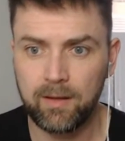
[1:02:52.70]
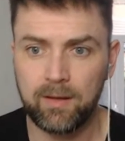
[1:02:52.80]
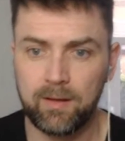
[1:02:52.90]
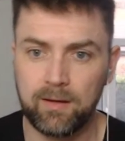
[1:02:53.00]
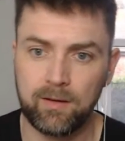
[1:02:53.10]

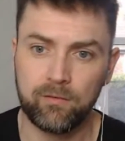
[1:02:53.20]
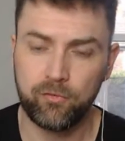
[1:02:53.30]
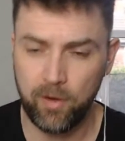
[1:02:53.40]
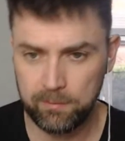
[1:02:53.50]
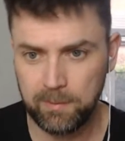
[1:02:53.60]

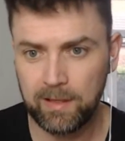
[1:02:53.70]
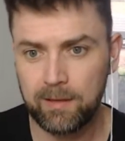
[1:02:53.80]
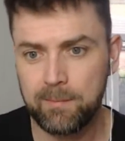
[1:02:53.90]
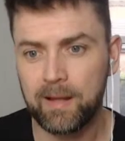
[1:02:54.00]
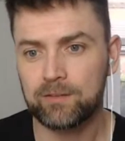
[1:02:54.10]
Fred
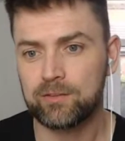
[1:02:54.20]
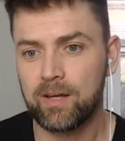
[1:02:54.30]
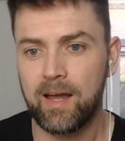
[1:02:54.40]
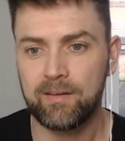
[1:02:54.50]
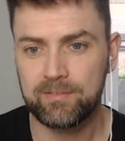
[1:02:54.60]
man of the
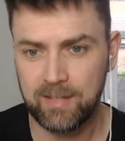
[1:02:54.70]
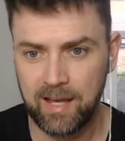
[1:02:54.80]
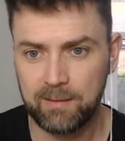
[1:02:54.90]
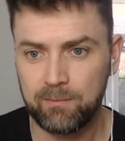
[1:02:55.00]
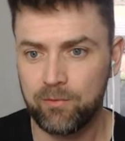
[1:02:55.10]
match at half
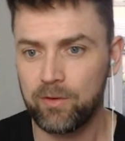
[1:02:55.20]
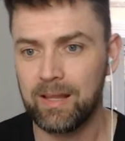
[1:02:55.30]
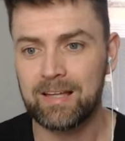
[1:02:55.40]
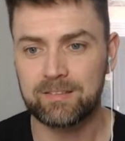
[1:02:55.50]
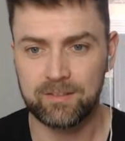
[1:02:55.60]
time
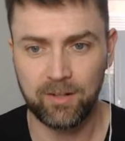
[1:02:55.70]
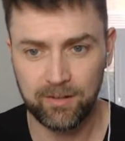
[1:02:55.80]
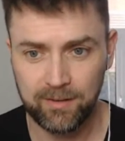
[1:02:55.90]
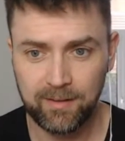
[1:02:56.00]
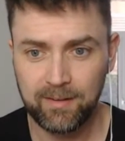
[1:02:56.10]
for
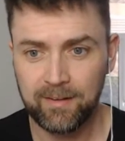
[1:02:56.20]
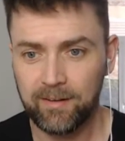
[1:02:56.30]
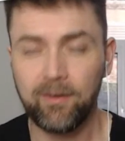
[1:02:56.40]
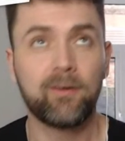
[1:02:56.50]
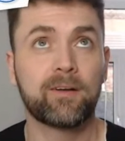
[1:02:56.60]
Leicester.
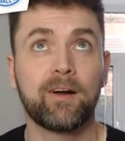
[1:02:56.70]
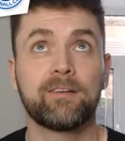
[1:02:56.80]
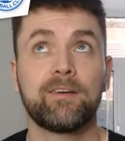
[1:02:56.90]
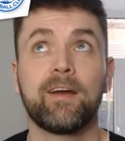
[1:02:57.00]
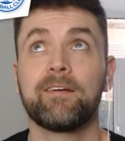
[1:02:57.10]
Oh,
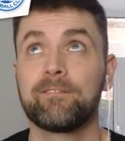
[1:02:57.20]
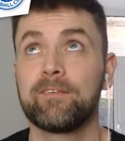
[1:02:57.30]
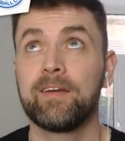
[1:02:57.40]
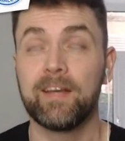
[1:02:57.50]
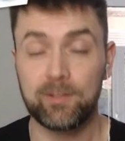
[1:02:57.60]
God, yeah.
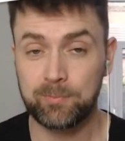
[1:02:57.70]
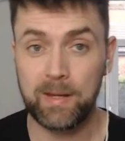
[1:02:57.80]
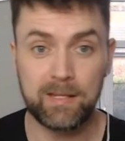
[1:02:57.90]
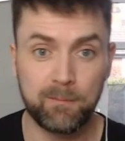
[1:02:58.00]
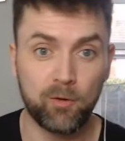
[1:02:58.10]
He has
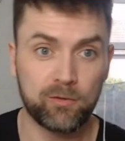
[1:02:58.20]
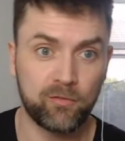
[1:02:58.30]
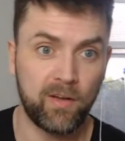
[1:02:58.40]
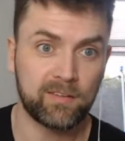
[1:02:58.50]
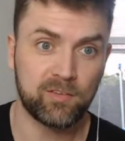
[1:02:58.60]
been the
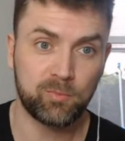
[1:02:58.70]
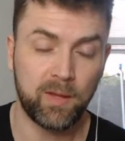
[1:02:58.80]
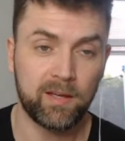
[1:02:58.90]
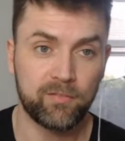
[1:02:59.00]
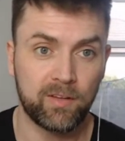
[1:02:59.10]
most
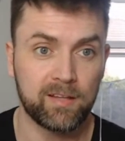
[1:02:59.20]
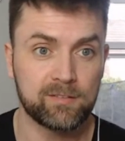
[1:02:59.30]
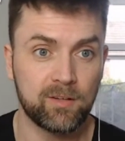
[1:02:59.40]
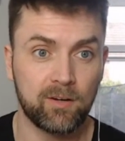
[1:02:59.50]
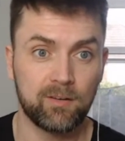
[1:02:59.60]
effective player for
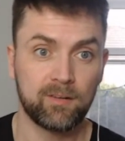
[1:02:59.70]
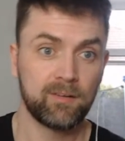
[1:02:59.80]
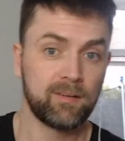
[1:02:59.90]
Leicester.